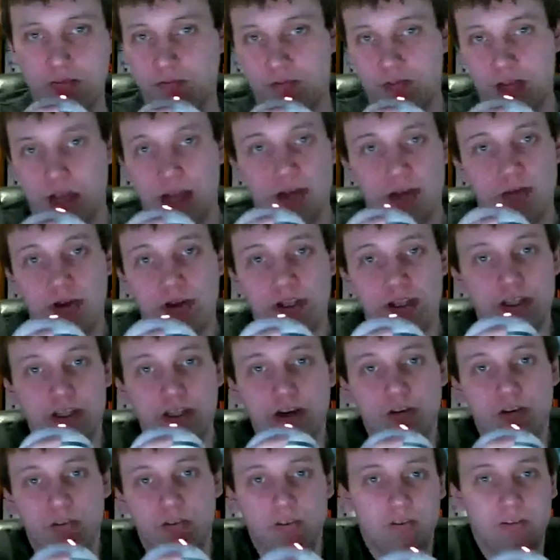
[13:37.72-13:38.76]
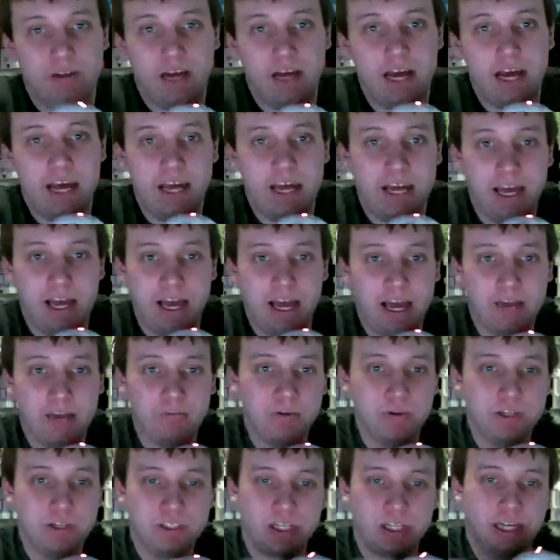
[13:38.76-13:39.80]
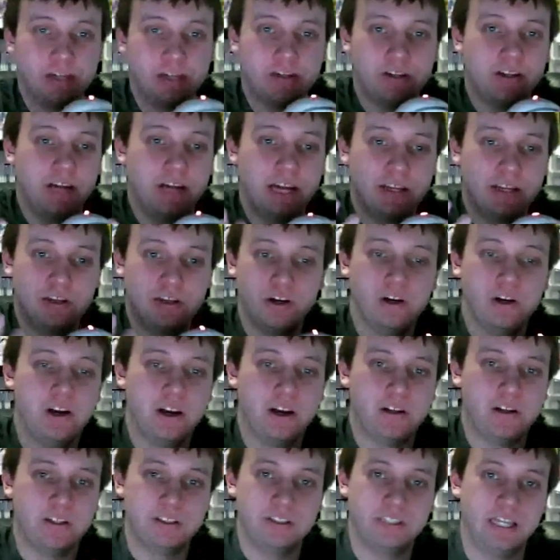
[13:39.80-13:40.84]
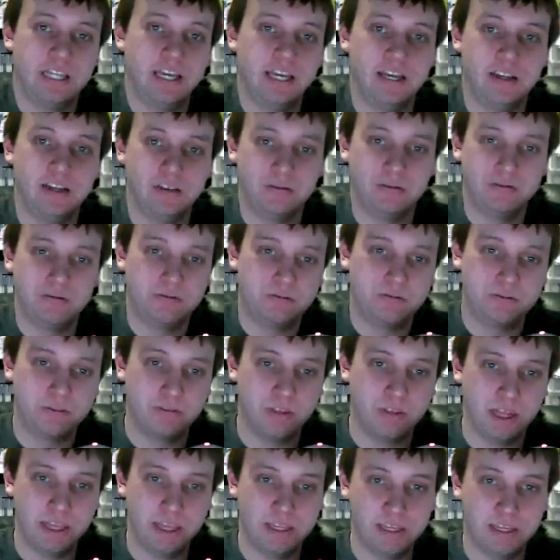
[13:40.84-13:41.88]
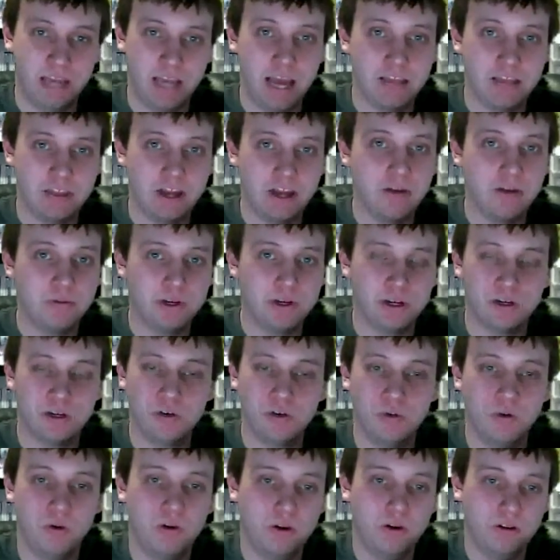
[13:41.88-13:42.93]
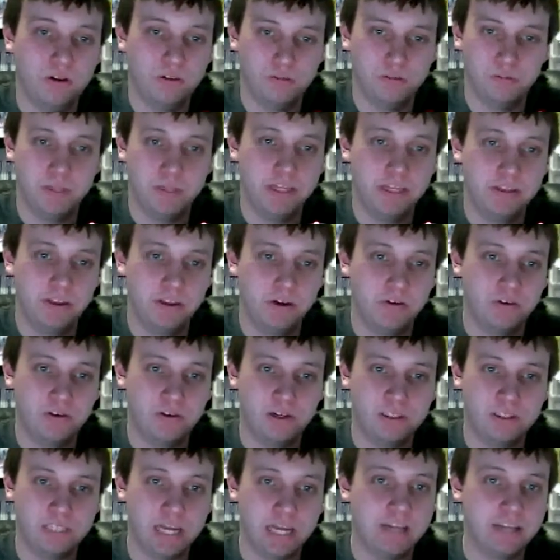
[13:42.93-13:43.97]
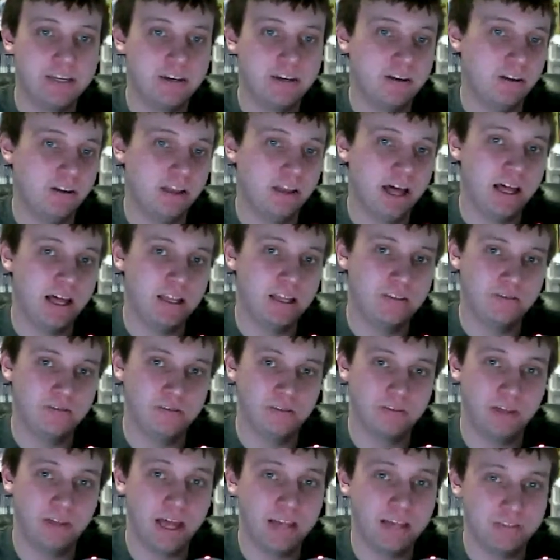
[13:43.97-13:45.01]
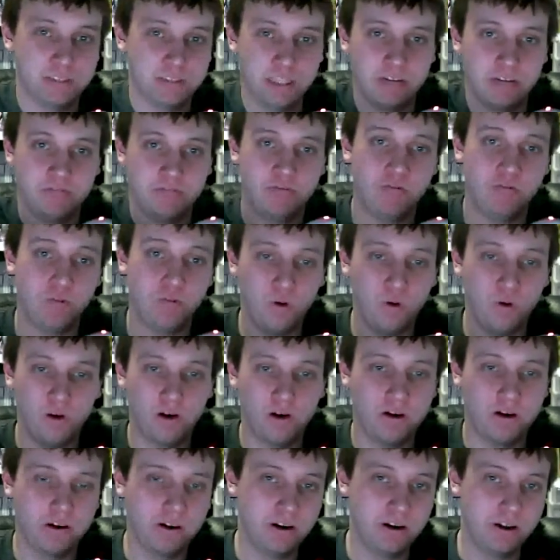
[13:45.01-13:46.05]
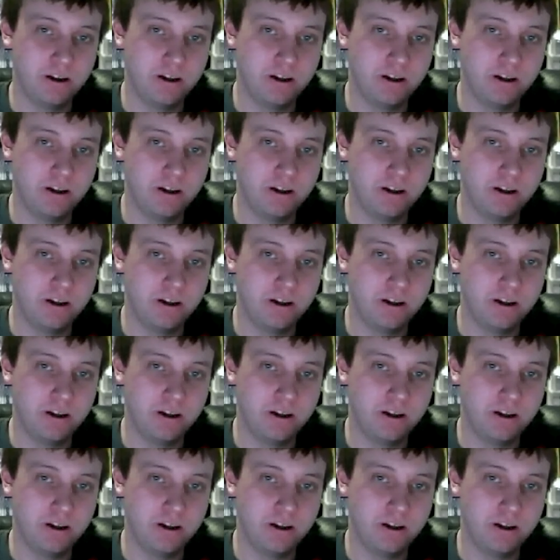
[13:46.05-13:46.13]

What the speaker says: I really don't. I wish I could understand. Like, I thought we were cool, me and the owners. I did a lot of stuff for